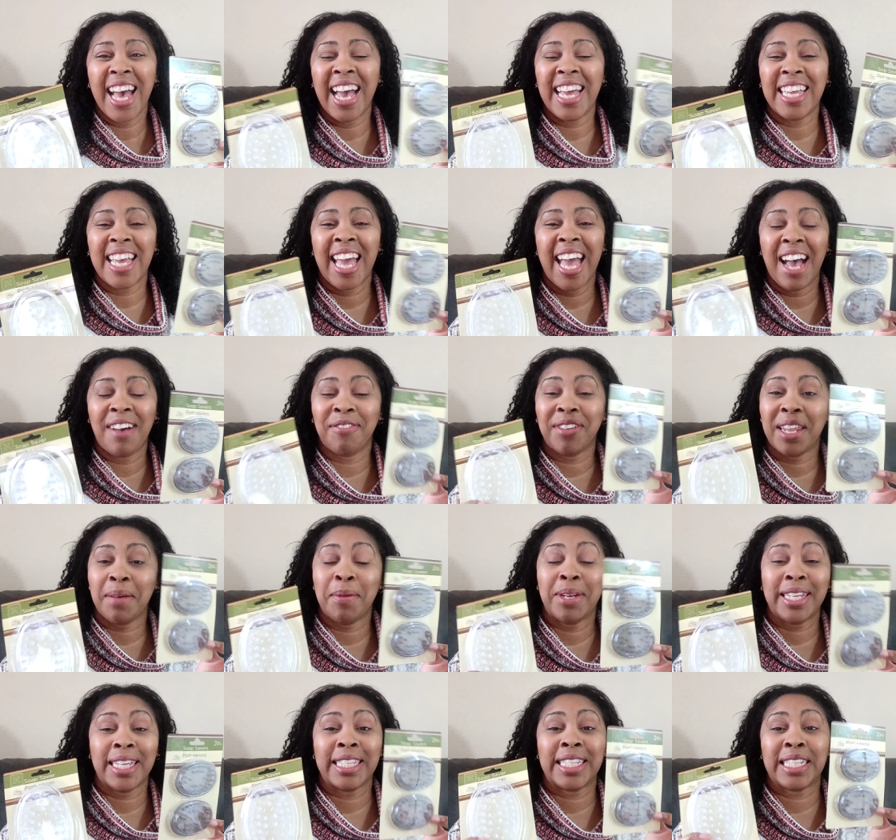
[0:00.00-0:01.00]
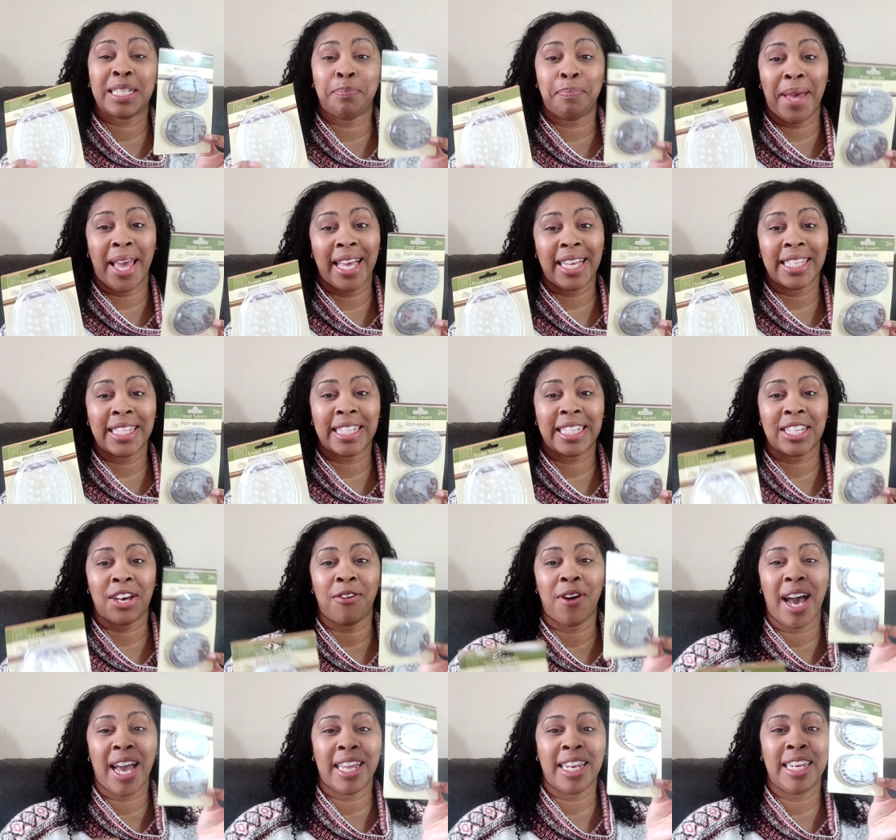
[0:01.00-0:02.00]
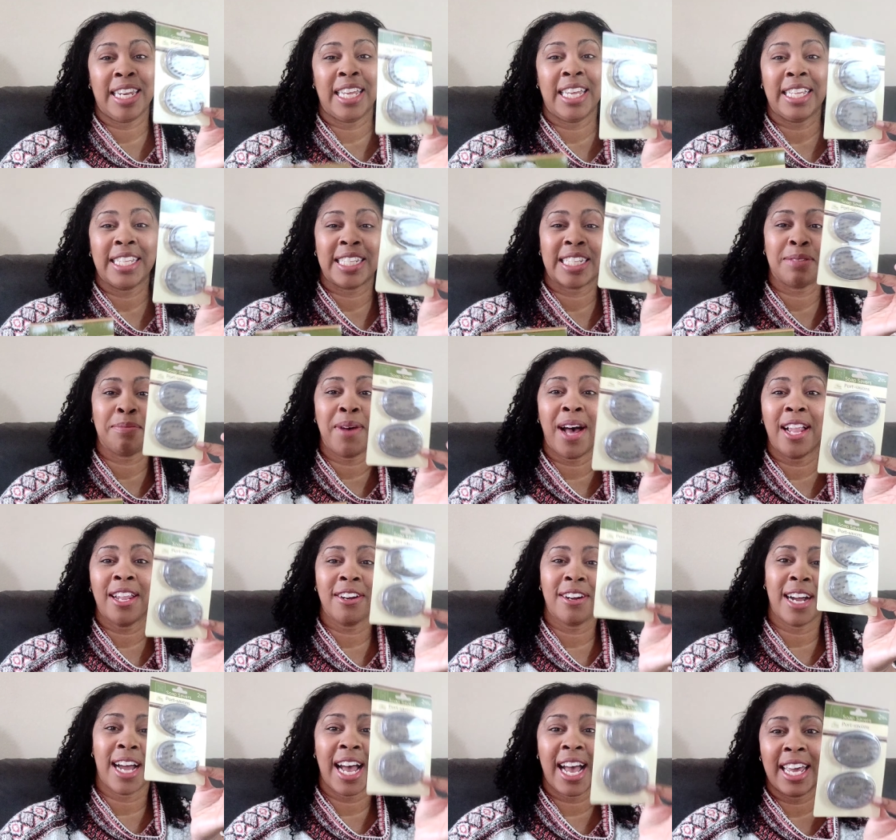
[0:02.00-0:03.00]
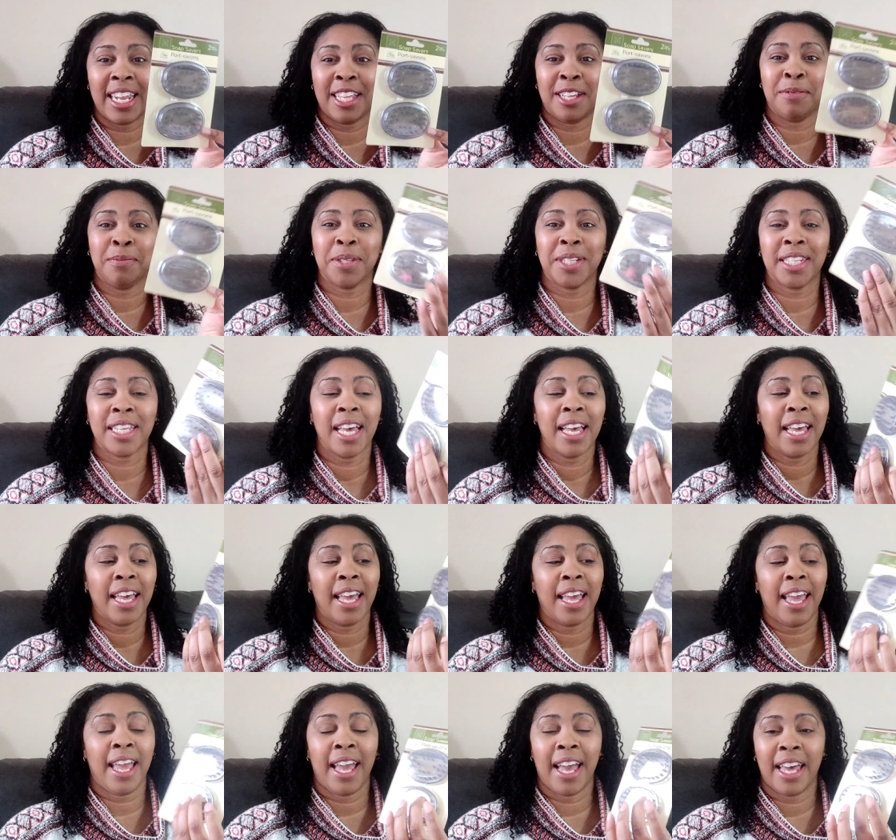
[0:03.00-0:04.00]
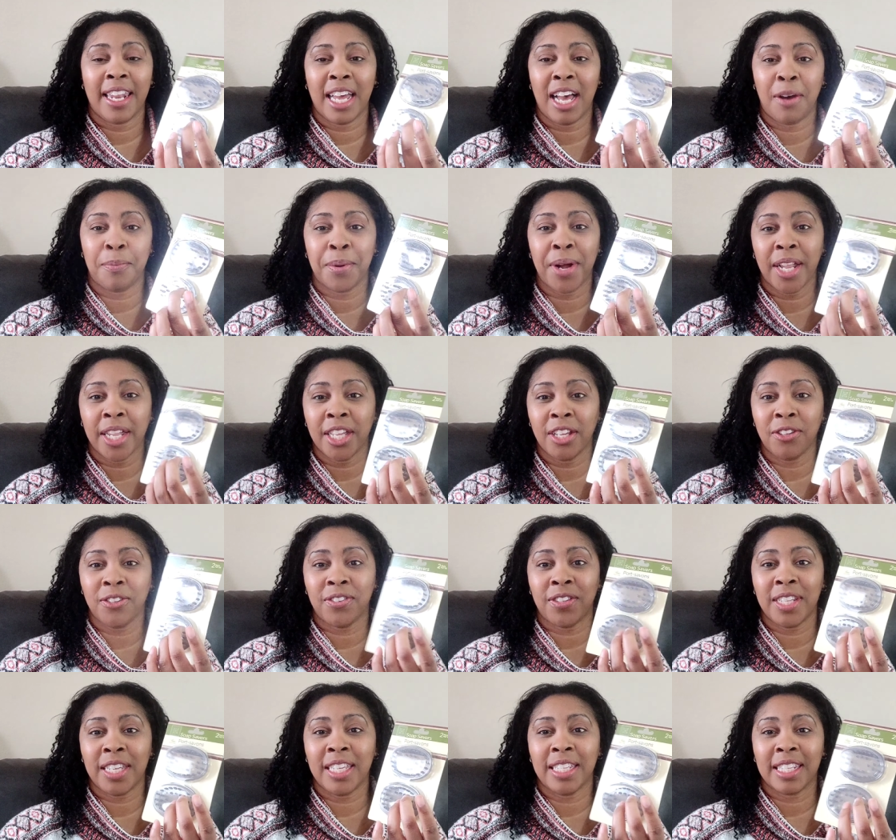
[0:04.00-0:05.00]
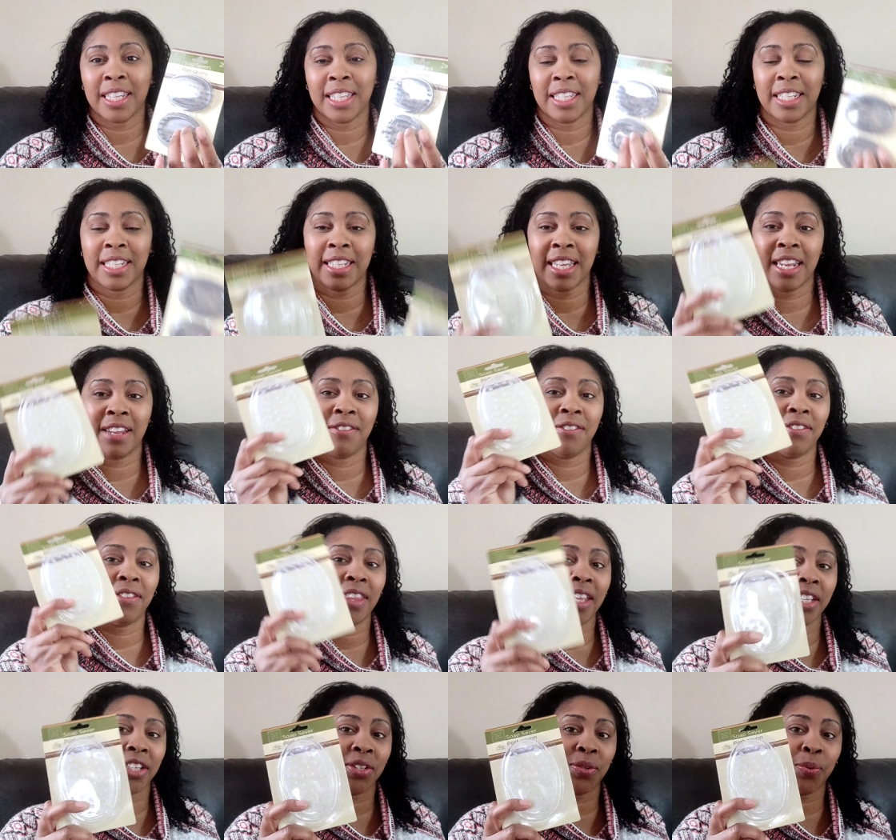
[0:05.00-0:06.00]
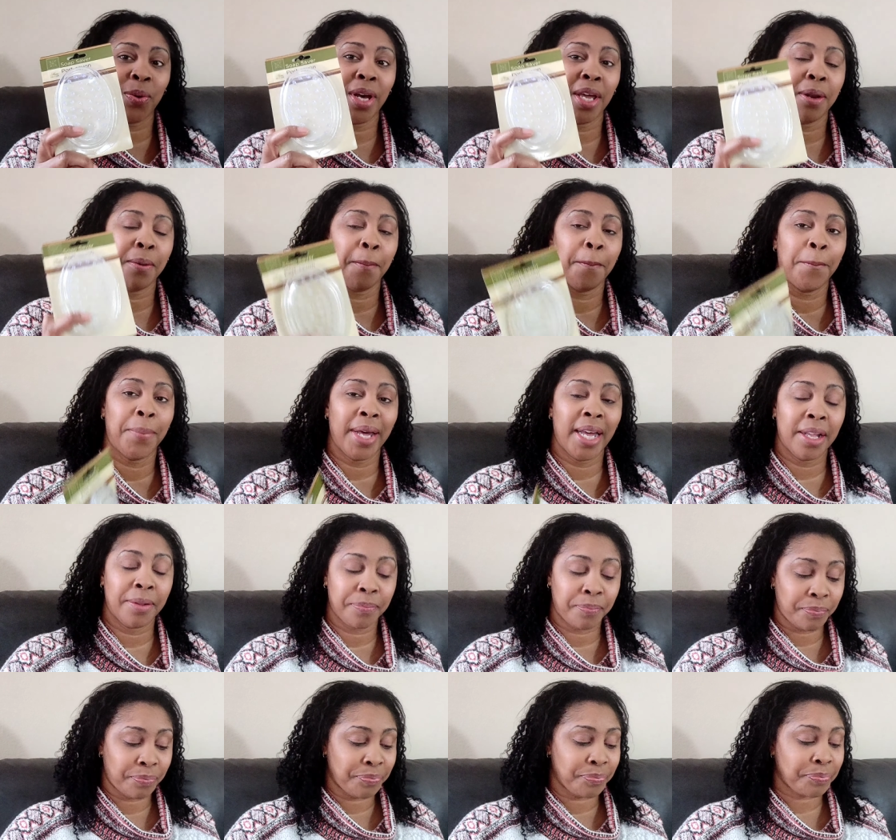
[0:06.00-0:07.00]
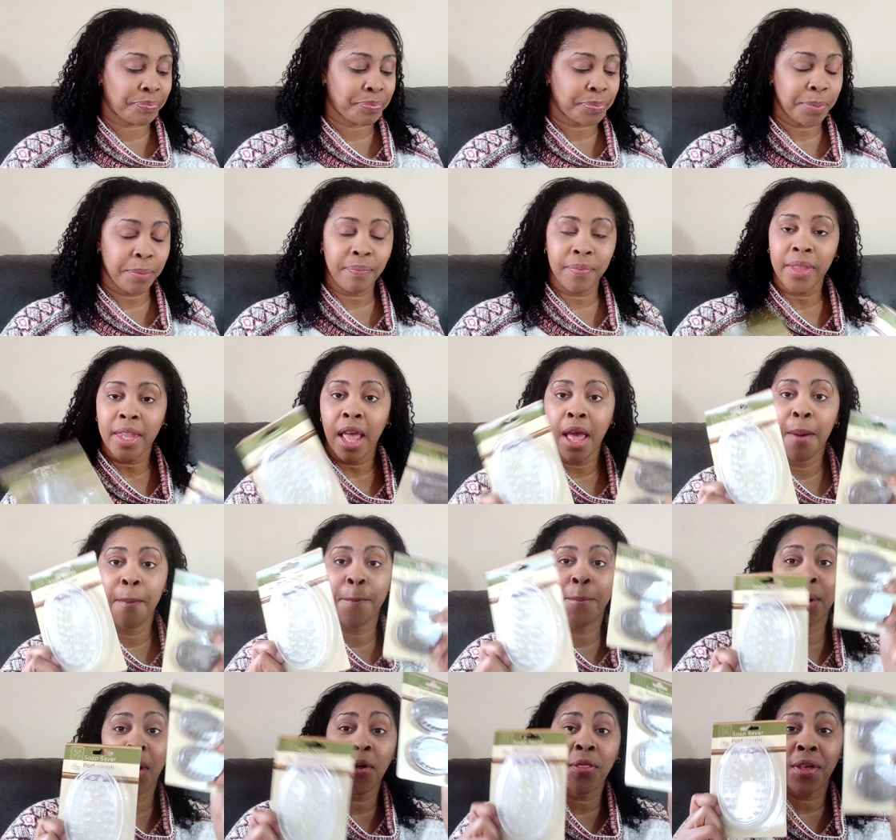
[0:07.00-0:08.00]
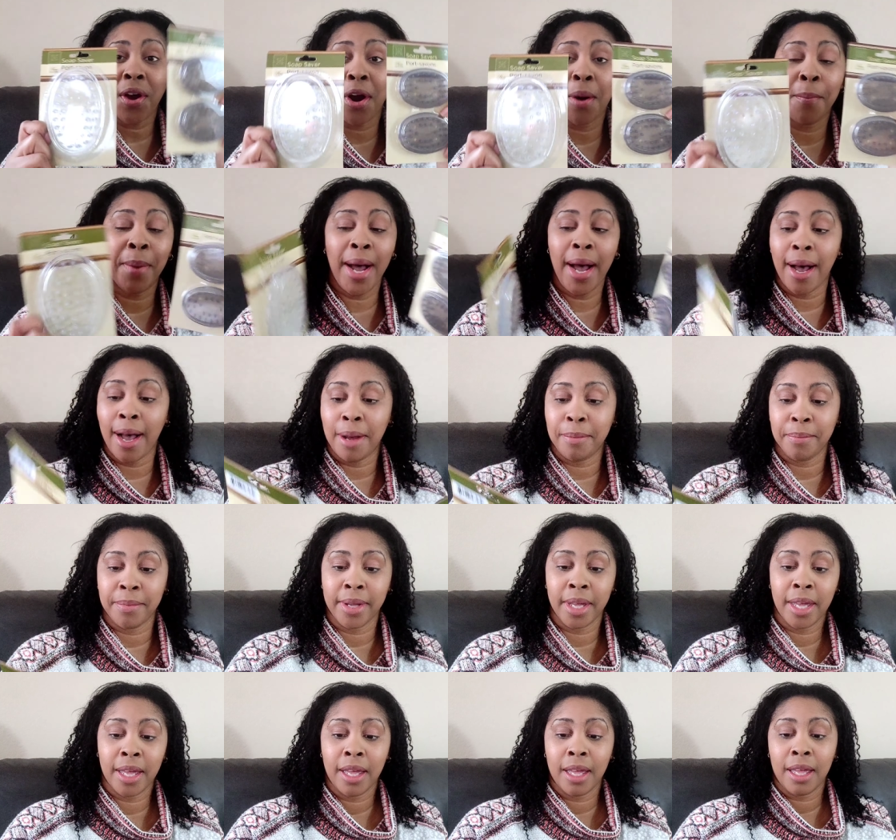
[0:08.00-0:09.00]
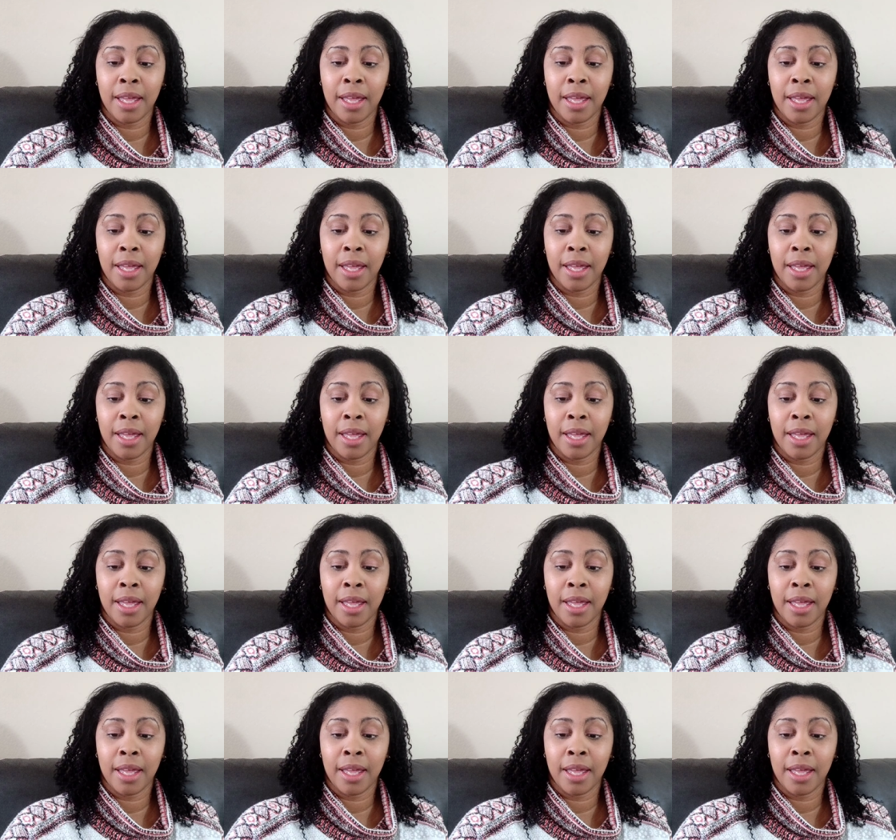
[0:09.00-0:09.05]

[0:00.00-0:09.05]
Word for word: I have limited space, so I need smaller items, and I'll probably use these instead of this one. But both are bomb.